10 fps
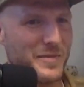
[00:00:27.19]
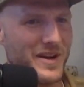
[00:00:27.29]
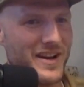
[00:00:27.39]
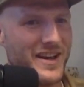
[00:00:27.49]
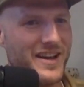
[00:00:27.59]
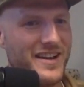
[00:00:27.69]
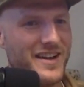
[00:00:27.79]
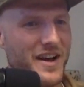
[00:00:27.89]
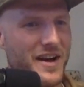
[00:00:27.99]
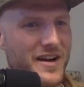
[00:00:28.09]
But
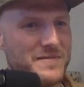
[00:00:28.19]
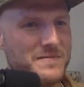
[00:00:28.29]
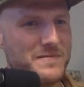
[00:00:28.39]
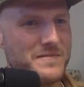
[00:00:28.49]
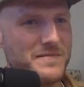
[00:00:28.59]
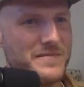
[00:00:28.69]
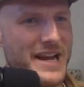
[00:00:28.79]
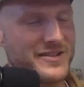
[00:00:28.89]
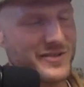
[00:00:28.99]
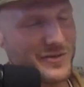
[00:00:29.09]

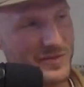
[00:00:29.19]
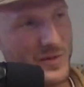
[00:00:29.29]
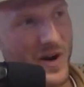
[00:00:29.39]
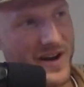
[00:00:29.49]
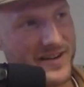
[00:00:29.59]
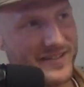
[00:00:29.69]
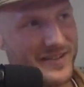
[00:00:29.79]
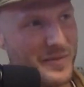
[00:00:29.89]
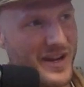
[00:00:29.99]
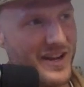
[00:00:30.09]
yeah, so rewind a little
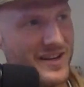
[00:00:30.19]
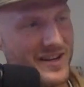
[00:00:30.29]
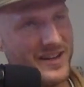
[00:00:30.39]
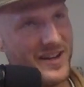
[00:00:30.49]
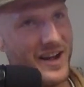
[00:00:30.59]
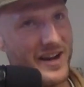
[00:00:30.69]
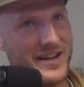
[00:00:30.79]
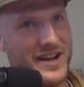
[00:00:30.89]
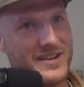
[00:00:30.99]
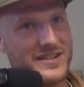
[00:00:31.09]
bit. I
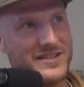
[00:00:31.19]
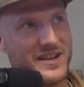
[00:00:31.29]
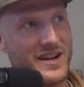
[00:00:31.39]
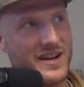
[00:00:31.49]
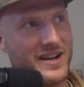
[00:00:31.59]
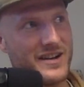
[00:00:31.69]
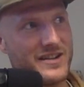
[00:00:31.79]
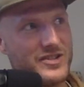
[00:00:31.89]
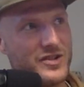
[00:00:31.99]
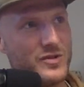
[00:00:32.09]
guess
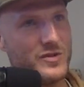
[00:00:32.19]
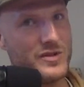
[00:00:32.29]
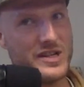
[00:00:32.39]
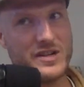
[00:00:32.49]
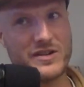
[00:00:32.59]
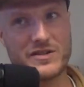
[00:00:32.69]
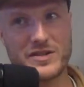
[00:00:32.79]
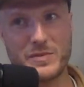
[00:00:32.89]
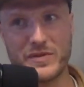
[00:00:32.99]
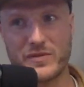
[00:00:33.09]
2
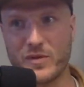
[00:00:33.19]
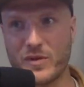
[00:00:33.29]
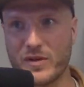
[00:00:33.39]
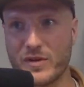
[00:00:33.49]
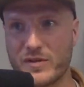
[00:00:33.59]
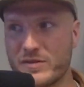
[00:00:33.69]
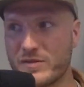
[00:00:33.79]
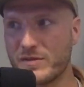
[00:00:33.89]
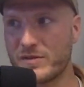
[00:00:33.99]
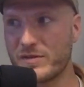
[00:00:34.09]
years before
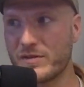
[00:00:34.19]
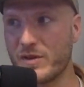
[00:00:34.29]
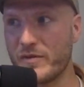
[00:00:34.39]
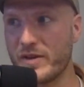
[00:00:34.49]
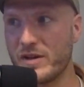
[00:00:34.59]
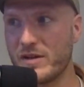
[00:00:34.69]
COVID.